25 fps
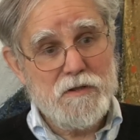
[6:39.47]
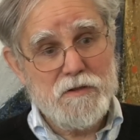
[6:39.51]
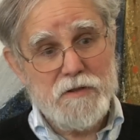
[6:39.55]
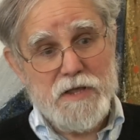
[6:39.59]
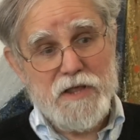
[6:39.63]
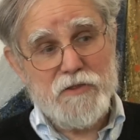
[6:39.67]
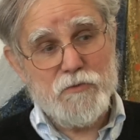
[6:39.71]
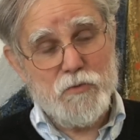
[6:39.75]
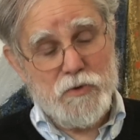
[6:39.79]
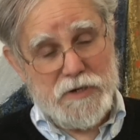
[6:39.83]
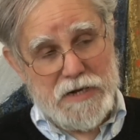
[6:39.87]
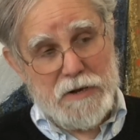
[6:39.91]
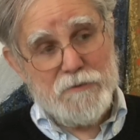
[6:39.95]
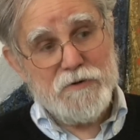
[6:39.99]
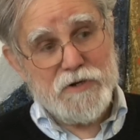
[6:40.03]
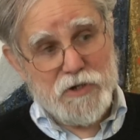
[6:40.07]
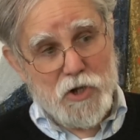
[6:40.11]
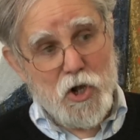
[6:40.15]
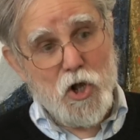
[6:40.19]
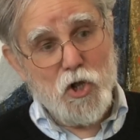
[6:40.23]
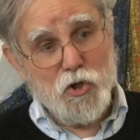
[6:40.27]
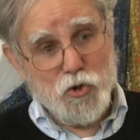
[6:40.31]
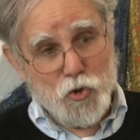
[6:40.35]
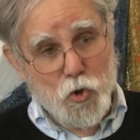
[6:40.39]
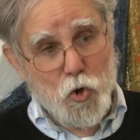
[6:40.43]
That's what I would
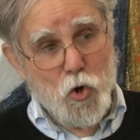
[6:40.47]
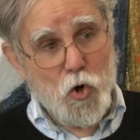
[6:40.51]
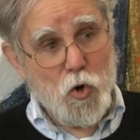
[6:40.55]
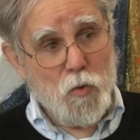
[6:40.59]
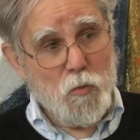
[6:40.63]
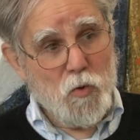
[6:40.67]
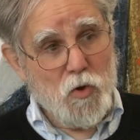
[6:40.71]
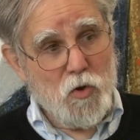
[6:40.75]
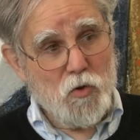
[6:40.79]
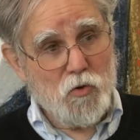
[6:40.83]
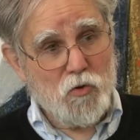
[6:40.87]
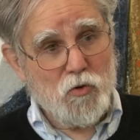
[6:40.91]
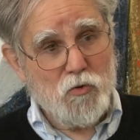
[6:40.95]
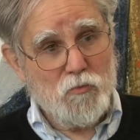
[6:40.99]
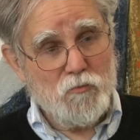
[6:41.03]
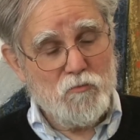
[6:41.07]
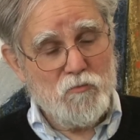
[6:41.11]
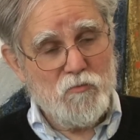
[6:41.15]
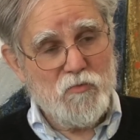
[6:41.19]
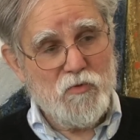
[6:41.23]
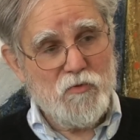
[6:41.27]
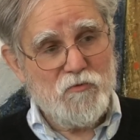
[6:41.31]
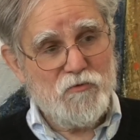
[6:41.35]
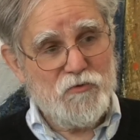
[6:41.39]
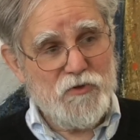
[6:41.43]
call normal
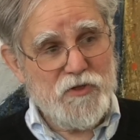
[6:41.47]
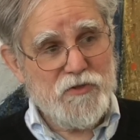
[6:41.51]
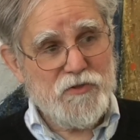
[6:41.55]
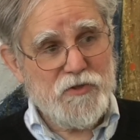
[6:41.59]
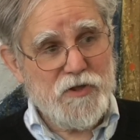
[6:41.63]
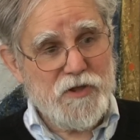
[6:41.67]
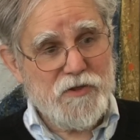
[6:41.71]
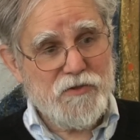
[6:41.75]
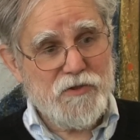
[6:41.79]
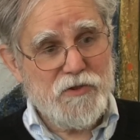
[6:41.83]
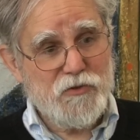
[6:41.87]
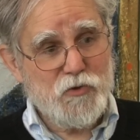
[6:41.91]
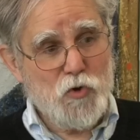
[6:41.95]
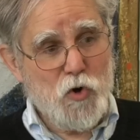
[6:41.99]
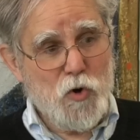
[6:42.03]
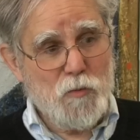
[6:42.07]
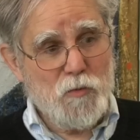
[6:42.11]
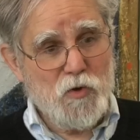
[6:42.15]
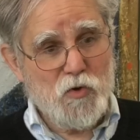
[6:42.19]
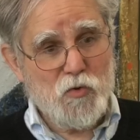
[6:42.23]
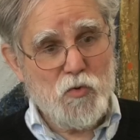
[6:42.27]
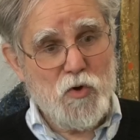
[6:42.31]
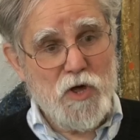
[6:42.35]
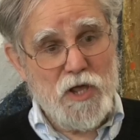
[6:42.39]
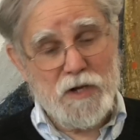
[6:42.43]
physics and
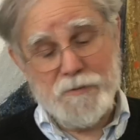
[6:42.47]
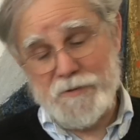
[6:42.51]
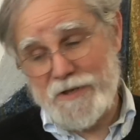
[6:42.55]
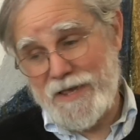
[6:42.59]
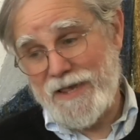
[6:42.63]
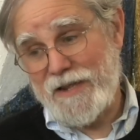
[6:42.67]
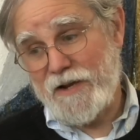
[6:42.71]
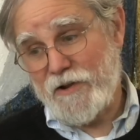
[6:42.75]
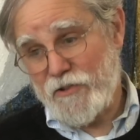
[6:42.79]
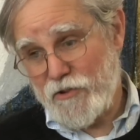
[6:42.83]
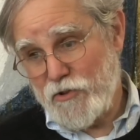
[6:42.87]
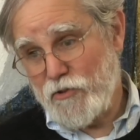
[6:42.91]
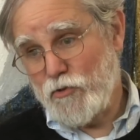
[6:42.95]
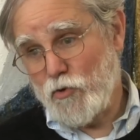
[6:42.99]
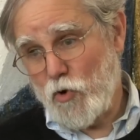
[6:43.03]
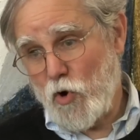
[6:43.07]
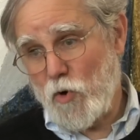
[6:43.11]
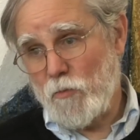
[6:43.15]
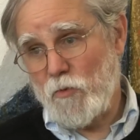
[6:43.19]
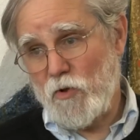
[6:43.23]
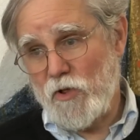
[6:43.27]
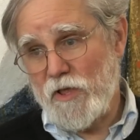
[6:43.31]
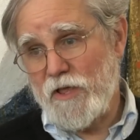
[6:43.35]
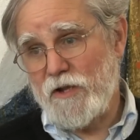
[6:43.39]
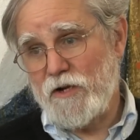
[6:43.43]
normal quantum mechanics. In
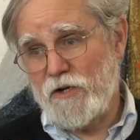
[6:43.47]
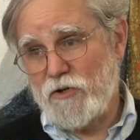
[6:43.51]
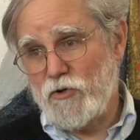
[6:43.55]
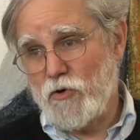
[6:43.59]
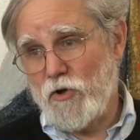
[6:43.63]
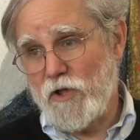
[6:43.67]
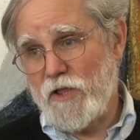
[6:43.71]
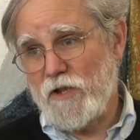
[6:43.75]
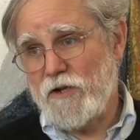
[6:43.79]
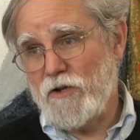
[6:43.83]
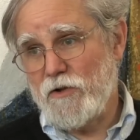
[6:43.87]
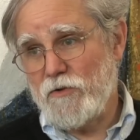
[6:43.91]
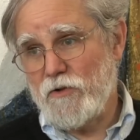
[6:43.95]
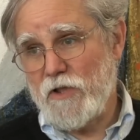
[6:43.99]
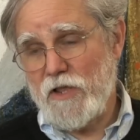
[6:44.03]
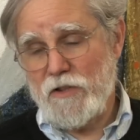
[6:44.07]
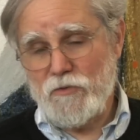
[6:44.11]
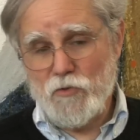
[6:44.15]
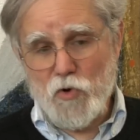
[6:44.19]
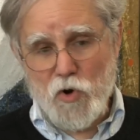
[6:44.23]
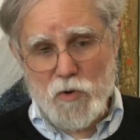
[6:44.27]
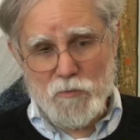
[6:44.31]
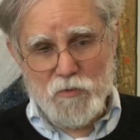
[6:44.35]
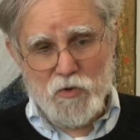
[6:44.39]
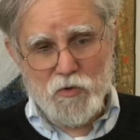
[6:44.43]
normal, in a, in a in
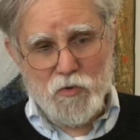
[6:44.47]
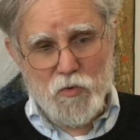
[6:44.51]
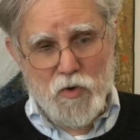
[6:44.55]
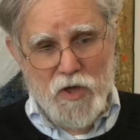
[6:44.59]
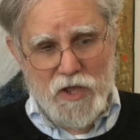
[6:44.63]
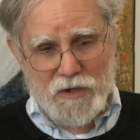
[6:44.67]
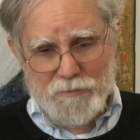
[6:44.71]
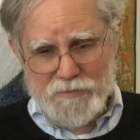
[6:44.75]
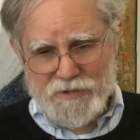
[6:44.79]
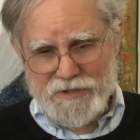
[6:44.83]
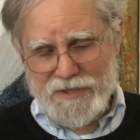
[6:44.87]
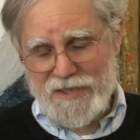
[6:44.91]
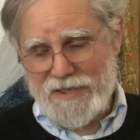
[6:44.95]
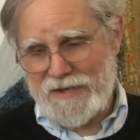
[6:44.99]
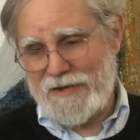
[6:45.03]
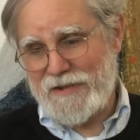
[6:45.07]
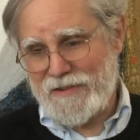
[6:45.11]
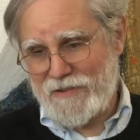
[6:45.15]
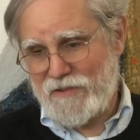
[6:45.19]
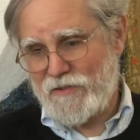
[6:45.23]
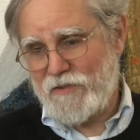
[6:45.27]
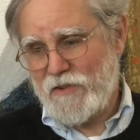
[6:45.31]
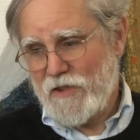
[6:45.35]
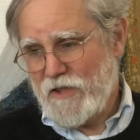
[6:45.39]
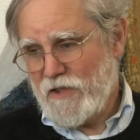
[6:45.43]
normal quantum
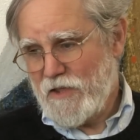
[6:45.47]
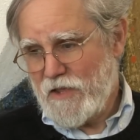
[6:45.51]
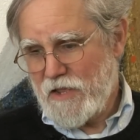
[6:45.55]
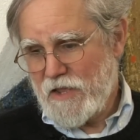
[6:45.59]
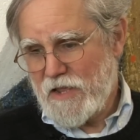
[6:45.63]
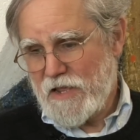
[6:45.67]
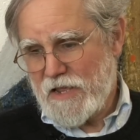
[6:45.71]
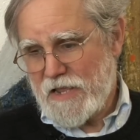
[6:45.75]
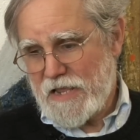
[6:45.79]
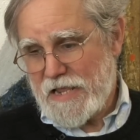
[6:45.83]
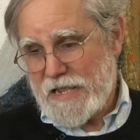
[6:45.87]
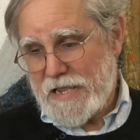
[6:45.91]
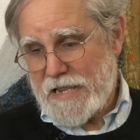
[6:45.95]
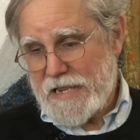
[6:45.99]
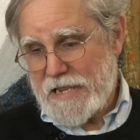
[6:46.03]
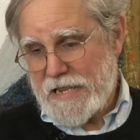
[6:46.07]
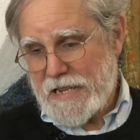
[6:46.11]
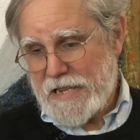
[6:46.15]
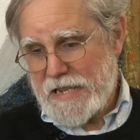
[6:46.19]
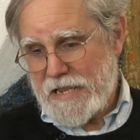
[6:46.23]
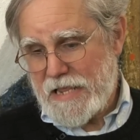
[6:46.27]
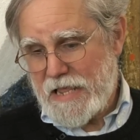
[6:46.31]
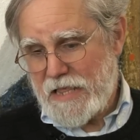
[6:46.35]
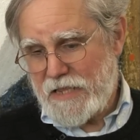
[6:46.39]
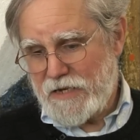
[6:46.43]
mechanics,
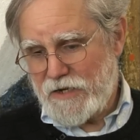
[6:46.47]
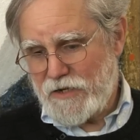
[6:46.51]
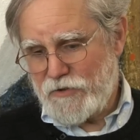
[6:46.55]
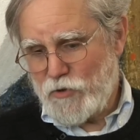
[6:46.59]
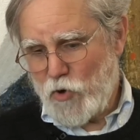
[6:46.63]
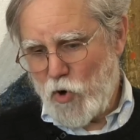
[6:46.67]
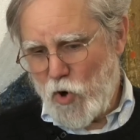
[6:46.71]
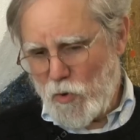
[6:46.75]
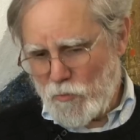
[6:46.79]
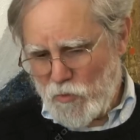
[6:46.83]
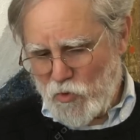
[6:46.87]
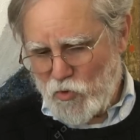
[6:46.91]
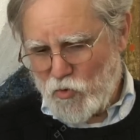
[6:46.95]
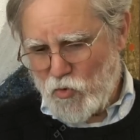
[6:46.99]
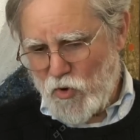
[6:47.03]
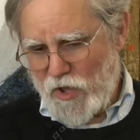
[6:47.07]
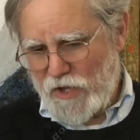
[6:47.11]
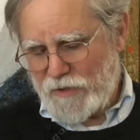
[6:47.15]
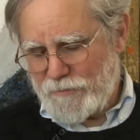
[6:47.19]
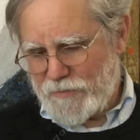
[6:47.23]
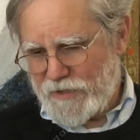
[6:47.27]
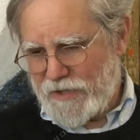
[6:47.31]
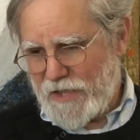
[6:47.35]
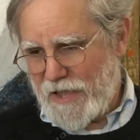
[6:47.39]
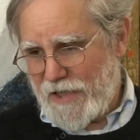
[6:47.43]
in a normal
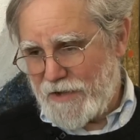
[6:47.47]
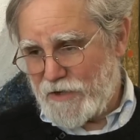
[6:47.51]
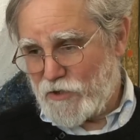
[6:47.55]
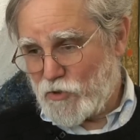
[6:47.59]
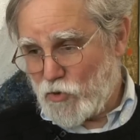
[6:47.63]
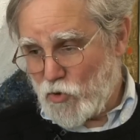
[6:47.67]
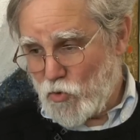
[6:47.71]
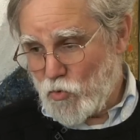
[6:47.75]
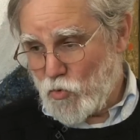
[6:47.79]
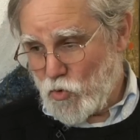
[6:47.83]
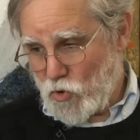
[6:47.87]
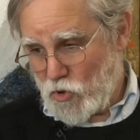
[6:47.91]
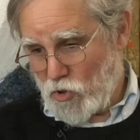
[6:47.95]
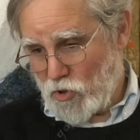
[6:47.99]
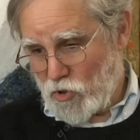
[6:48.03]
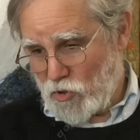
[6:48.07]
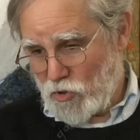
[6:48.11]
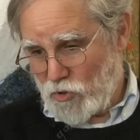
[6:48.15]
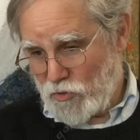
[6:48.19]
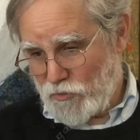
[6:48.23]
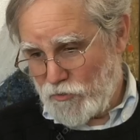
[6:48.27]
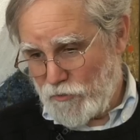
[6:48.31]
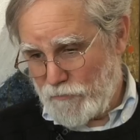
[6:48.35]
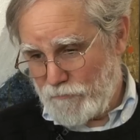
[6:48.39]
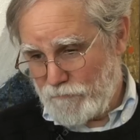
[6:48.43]
quantum mechanical
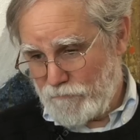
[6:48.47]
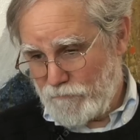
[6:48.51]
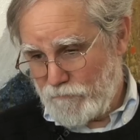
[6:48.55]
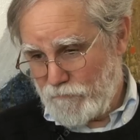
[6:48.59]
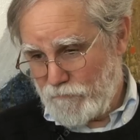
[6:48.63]
world,